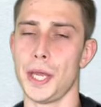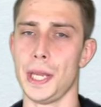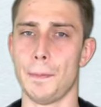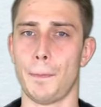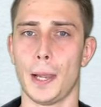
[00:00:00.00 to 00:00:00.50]

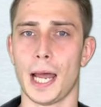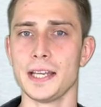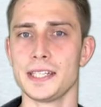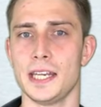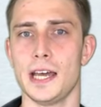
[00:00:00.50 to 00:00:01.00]

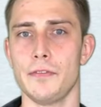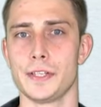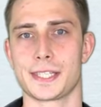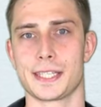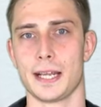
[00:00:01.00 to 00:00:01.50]
implied another
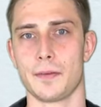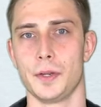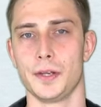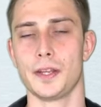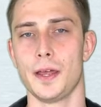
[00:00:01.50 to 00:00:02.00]

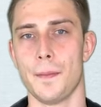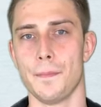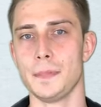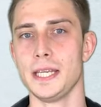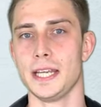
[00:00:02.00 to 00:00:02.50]
statement,
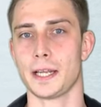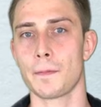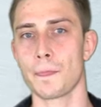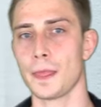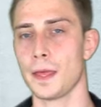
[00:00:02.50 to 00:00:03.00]
meaning